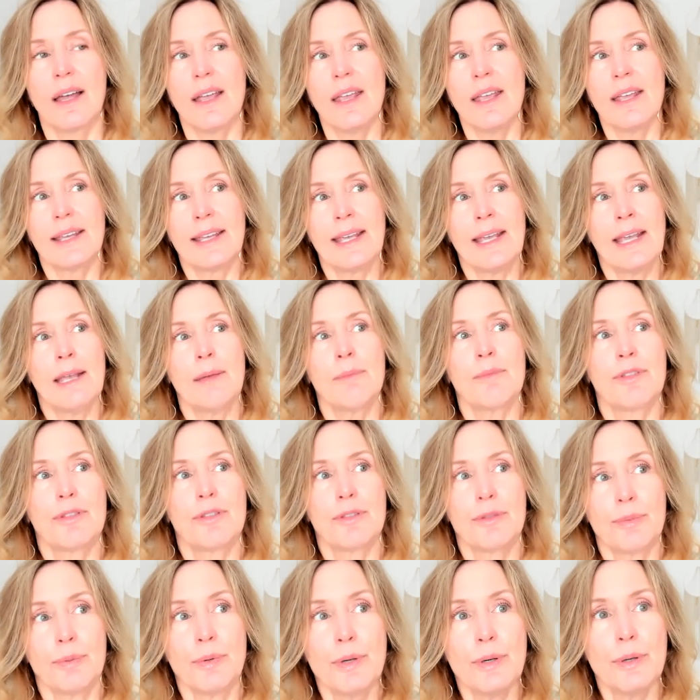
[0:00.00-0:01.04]
it came
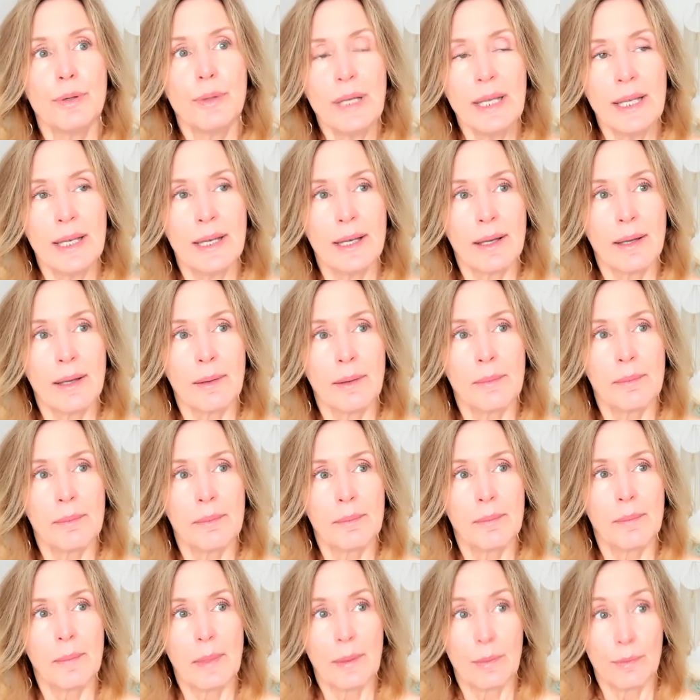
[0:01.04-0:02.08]
through
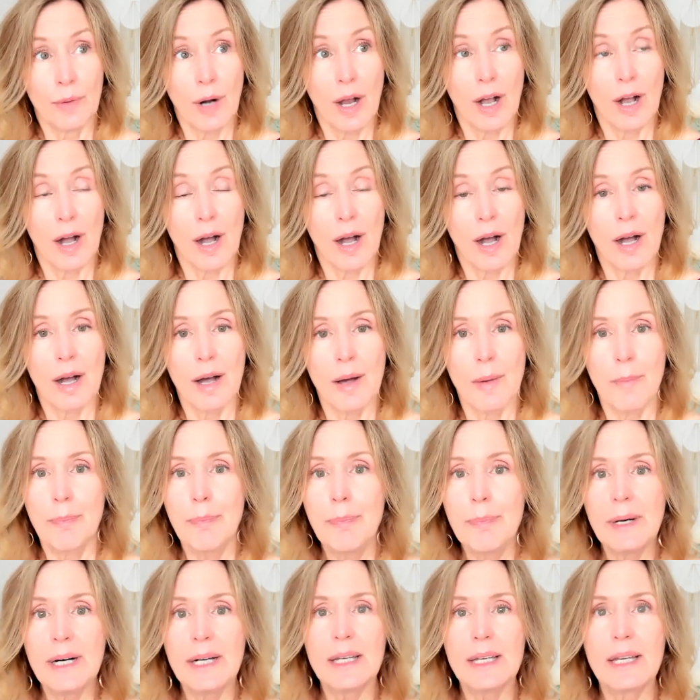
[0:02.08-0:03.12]
him Ra
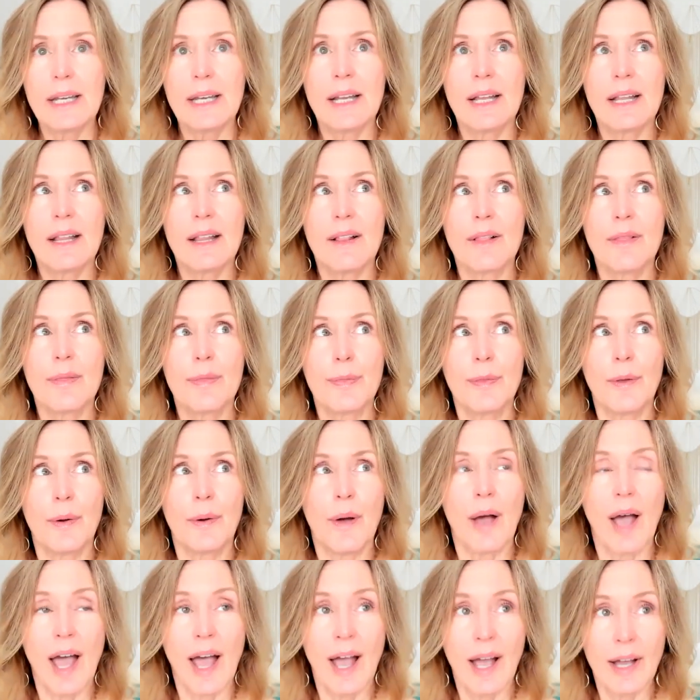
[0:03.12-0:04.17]
but
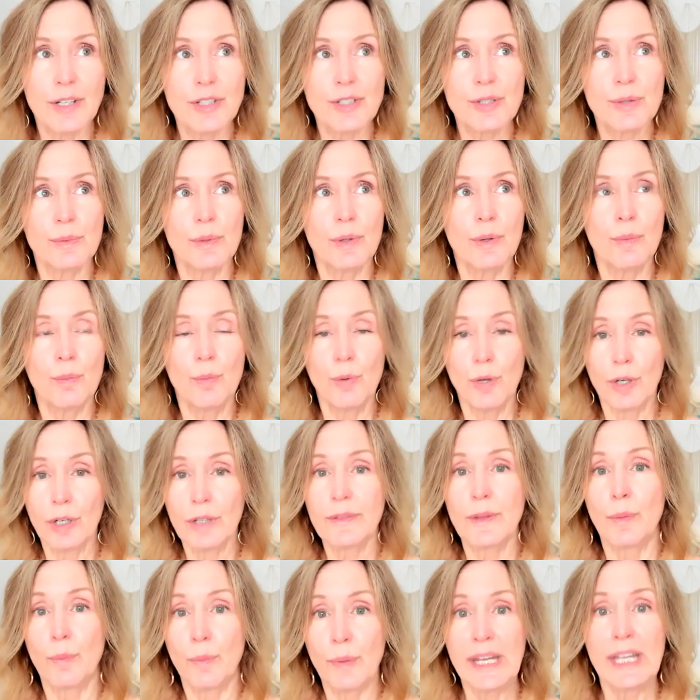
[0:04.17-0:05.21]
the actual
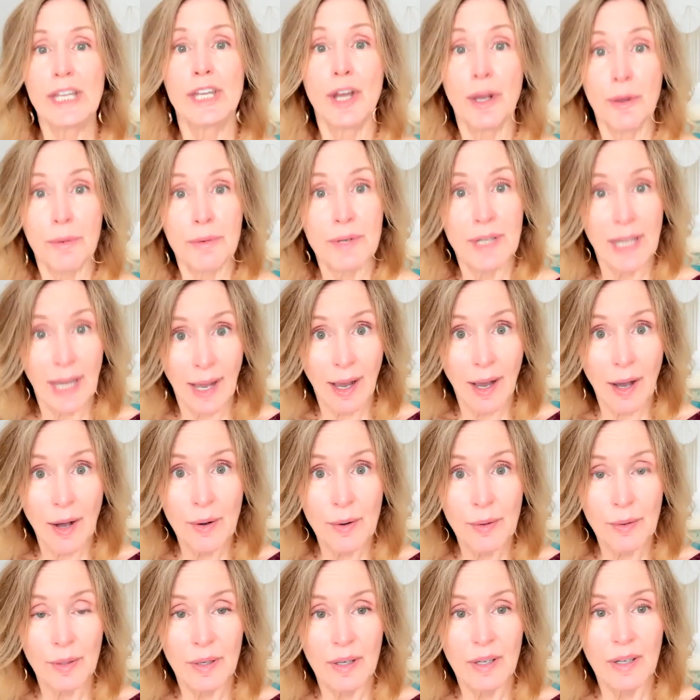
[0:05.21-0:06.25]
work that we know
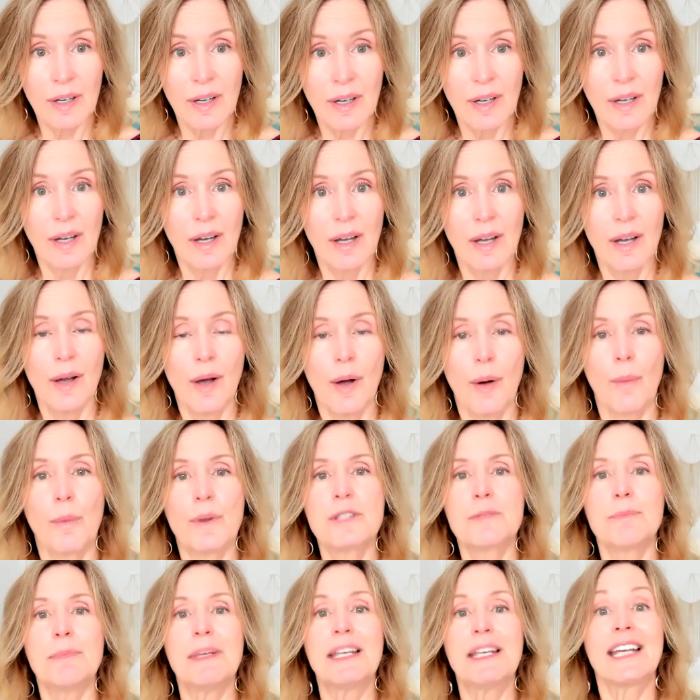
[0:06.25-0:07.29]
now
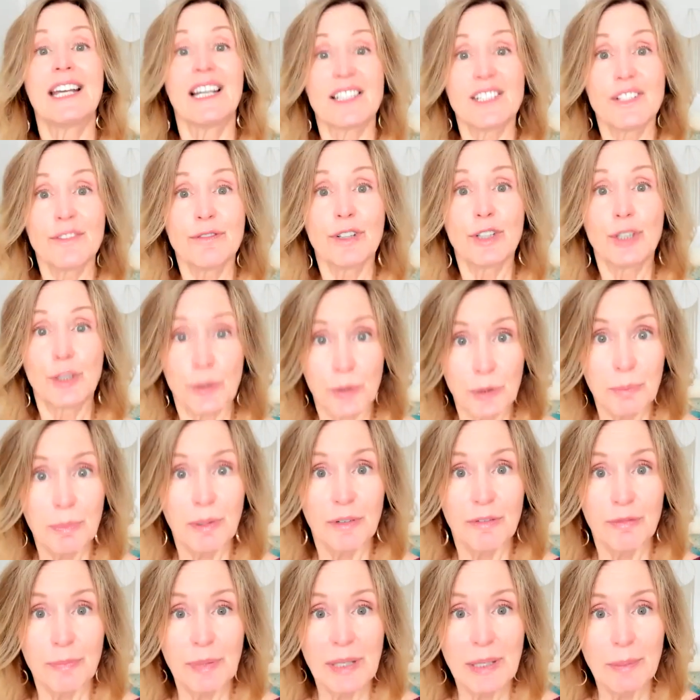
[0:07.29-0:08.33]
was because of a group
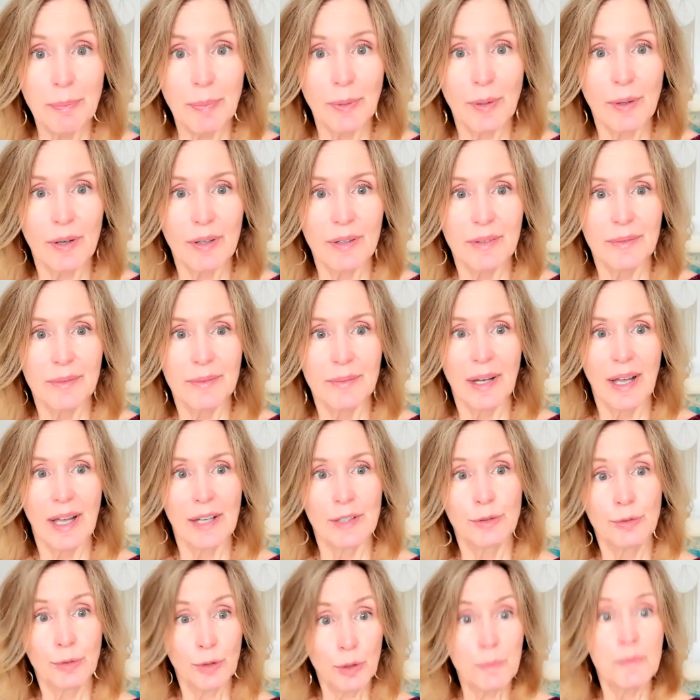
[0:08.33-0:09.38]
of people
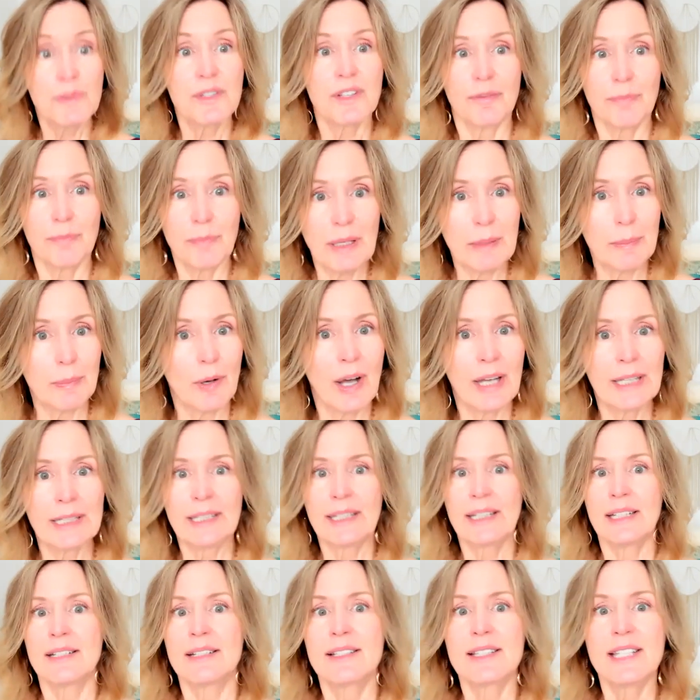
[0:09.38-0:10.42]
and groups of people
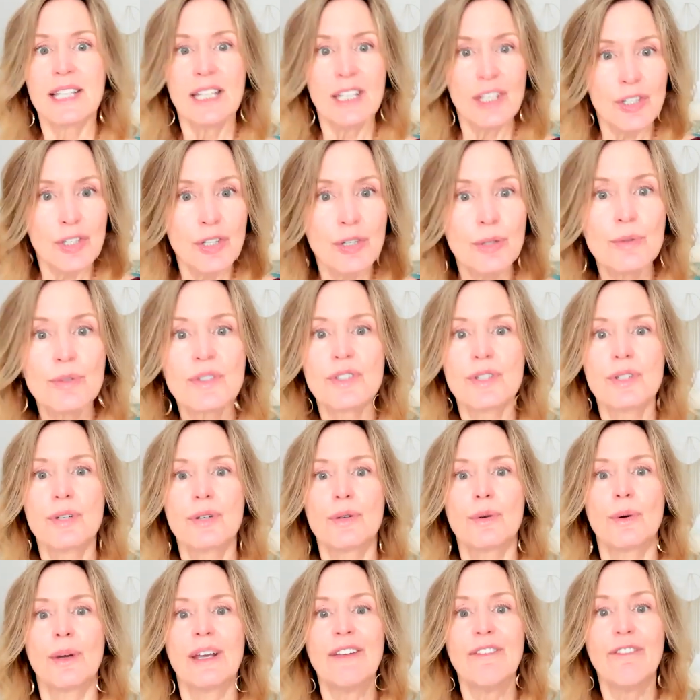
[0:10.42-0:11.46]
and continues
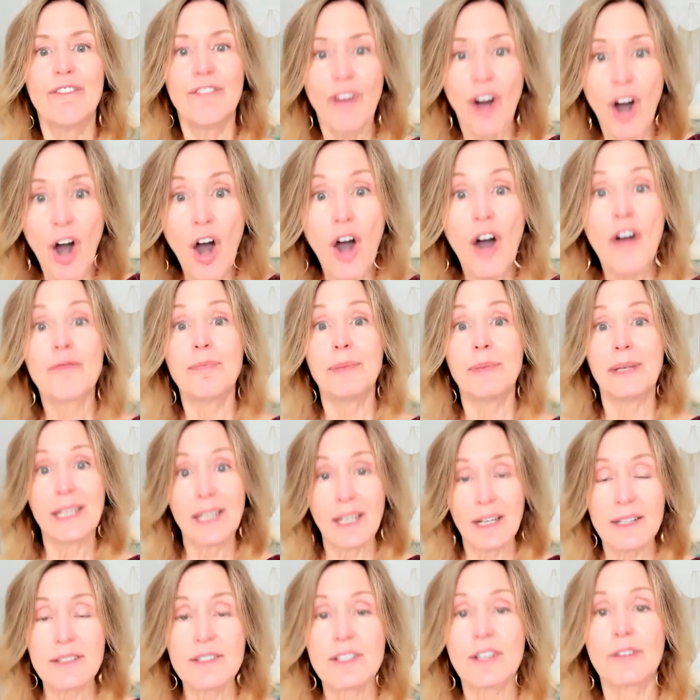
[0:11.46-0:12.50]
to evolve
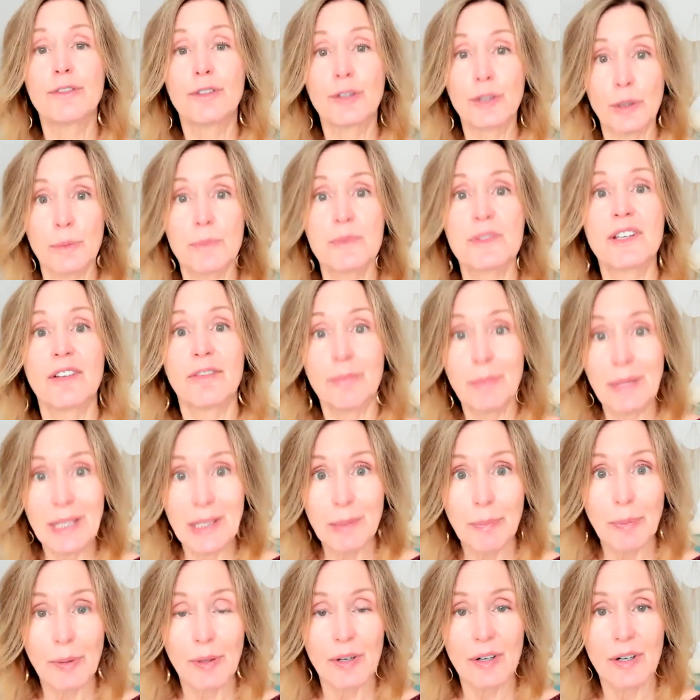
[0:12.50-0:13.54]
because of groups of
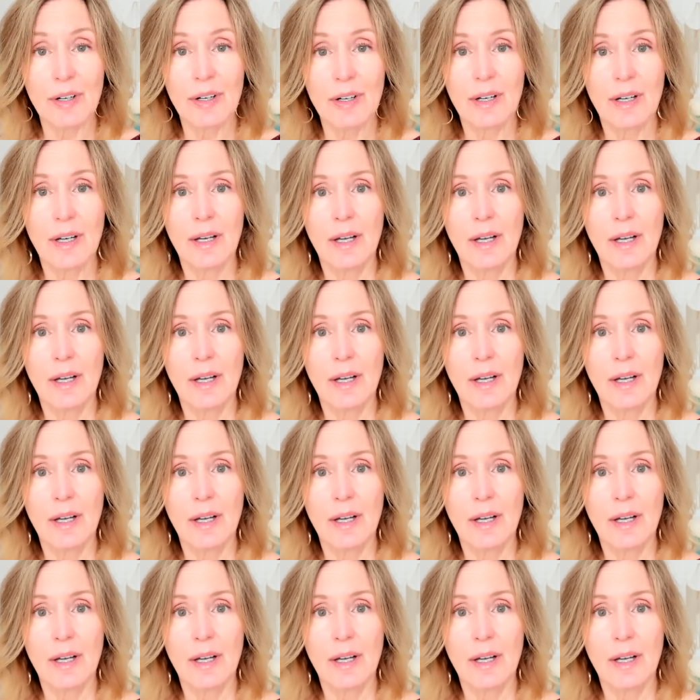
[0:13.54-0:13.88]
people